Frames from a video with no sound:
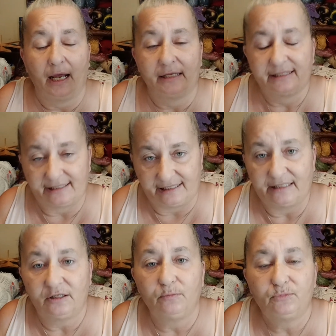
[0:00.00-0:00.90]

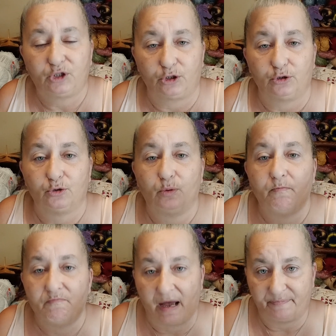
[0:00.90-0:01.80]
Send them to
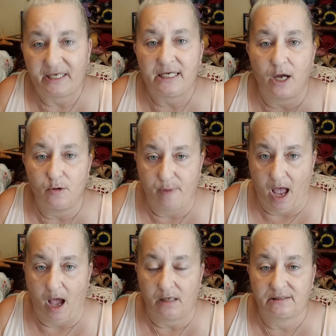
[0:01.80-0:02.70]
my P.O.
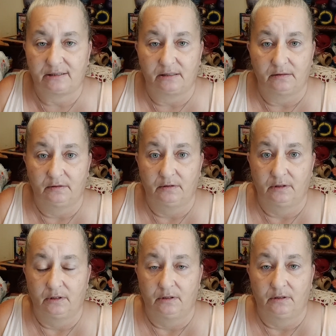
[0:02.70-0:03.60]
box.
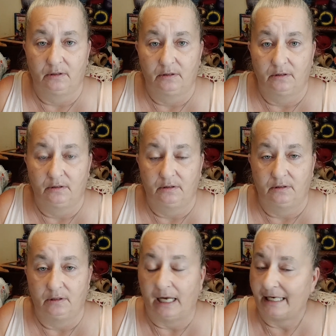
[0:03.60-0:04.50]

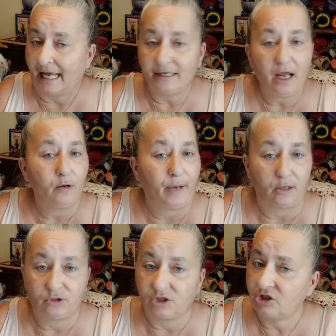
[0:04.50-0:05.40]
And I know
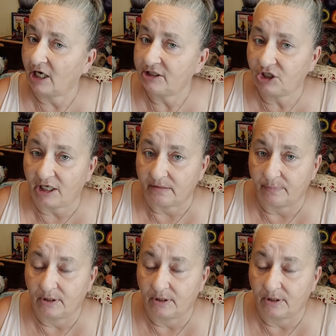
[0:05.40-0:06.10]
postage ain't cheap.